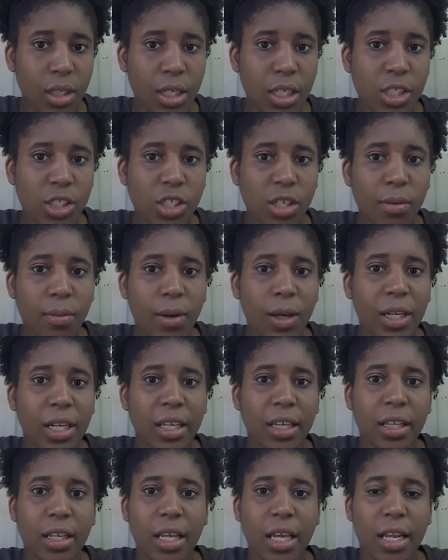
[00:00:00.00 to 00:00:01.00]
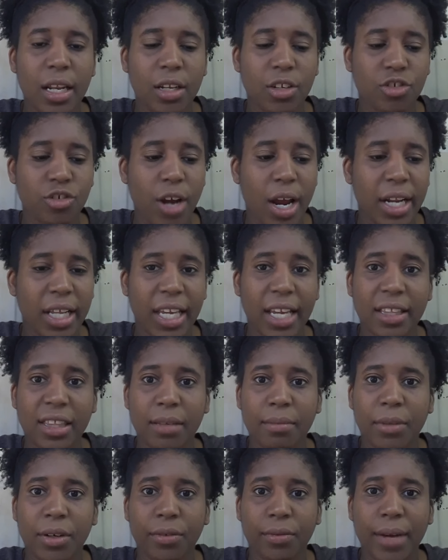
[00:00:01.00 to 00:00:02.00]
someone and try to get
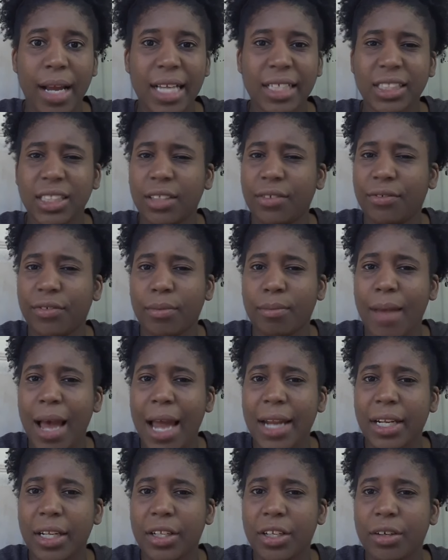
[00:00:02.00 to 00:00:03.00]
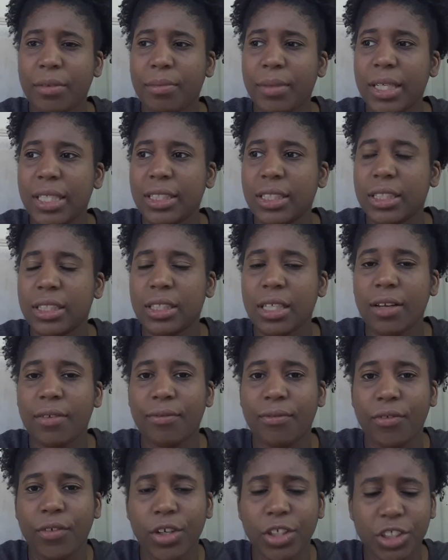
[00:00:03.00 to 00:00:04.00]
them arrested for minding their business. And
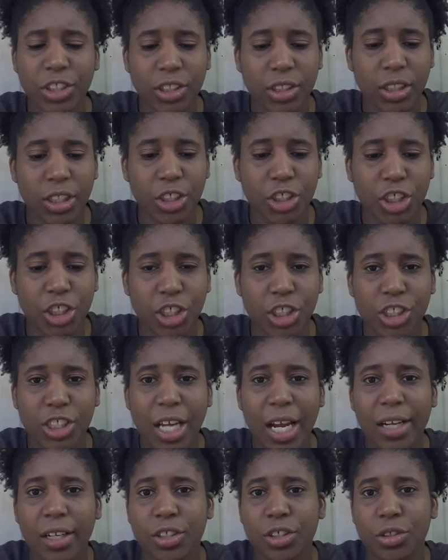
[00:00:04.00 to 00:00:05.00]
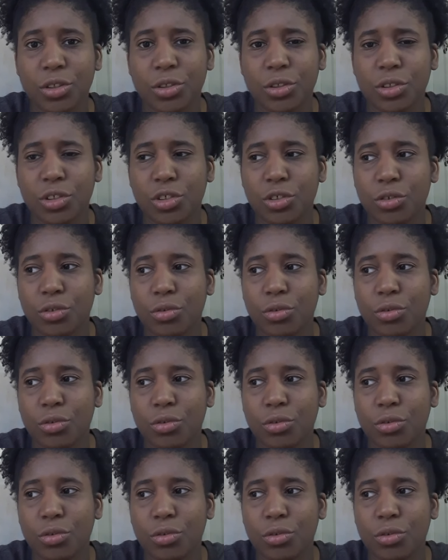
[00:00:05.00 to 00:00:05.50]
unfortunately, she decided to